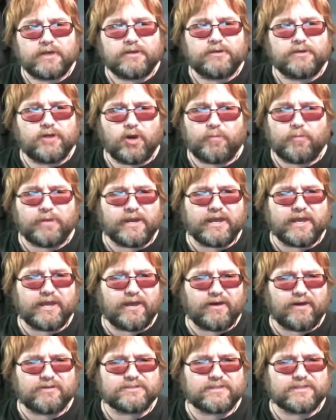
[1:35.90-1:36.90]
Nobody
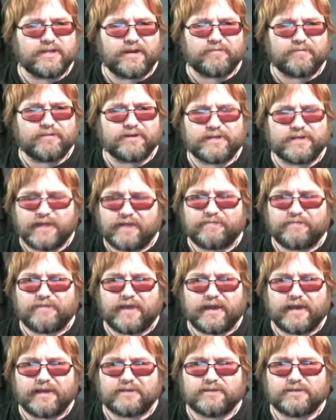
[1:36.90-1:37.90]
else had ever done
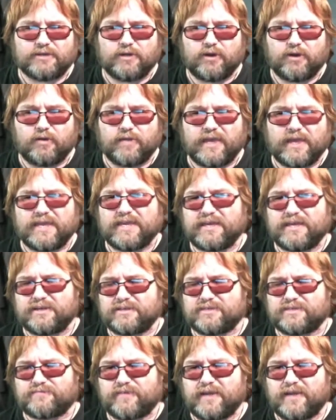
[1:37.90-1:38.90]
that. You know, they get in
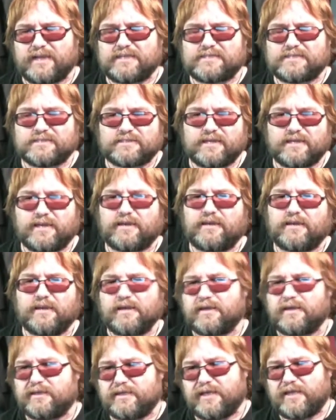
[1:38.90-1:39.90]
his face, they
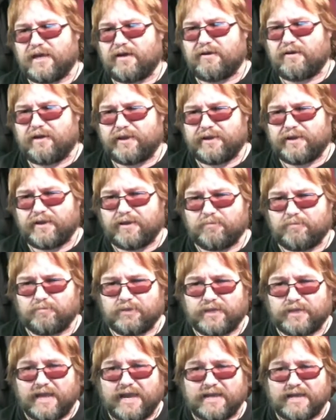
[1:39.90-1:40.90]
yell at him,
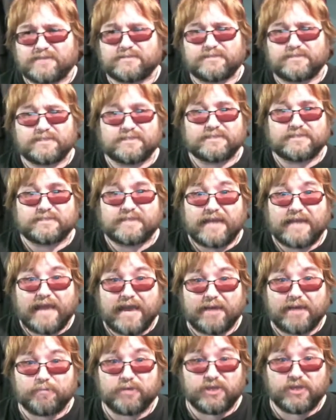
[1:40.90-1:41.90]
but actually
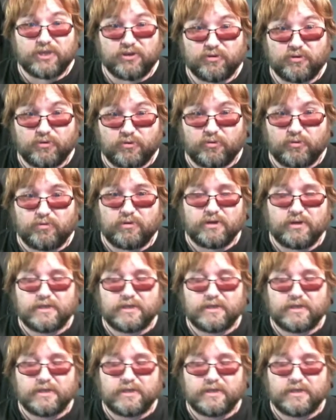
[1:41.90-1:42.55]
slap Q.